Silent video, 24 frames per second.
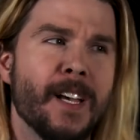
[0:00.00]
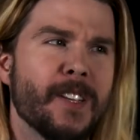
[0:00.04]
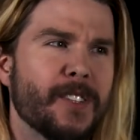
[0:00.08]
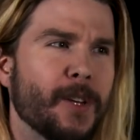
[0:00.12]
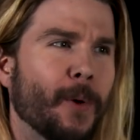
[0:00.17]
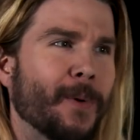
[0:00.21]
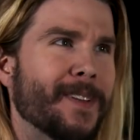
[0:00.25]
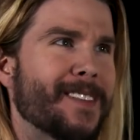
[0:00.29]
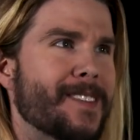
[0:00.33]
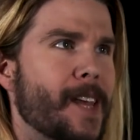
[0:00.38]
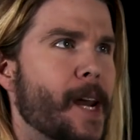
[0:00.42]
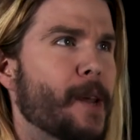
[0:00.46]

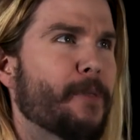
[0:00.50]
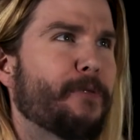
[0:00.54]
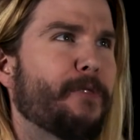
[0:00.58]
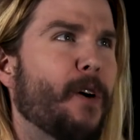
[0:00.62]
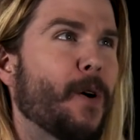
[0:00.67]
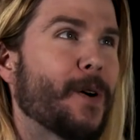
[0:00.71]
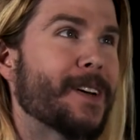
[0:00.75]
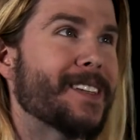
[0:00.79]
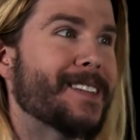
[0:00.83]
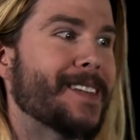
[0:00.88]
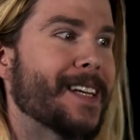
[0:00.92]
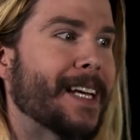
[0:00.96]
So instead of
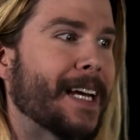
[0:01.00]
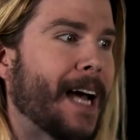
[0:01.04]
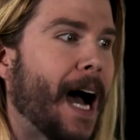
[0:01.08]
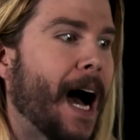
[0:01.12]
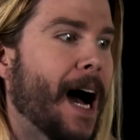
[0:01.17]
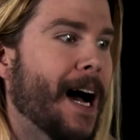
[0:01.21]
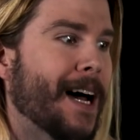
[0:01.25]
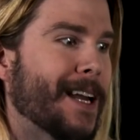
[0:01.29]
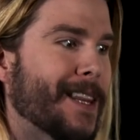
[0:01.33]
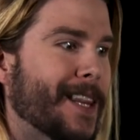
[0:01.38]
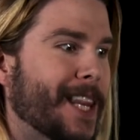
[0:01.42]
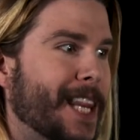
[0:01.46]
focusing
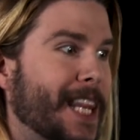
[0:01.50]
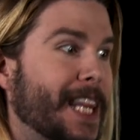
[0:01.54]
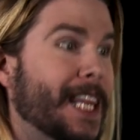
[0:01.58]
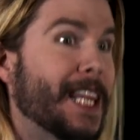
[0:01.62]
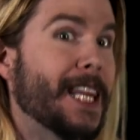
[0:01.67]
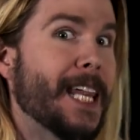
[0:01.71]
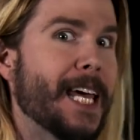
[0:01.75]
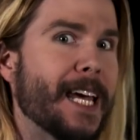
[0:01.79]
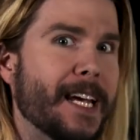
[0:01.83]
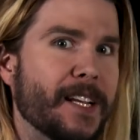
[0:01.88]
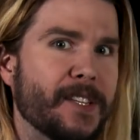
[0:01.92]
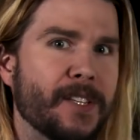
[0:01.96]
on
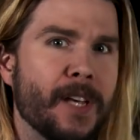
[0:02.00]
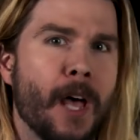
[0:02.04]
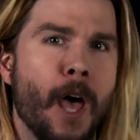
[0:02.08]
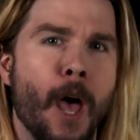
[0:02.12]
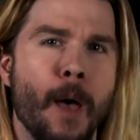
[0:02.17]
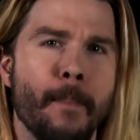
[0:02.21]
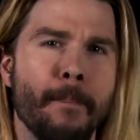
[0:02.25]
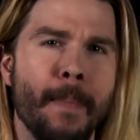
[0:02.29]
this,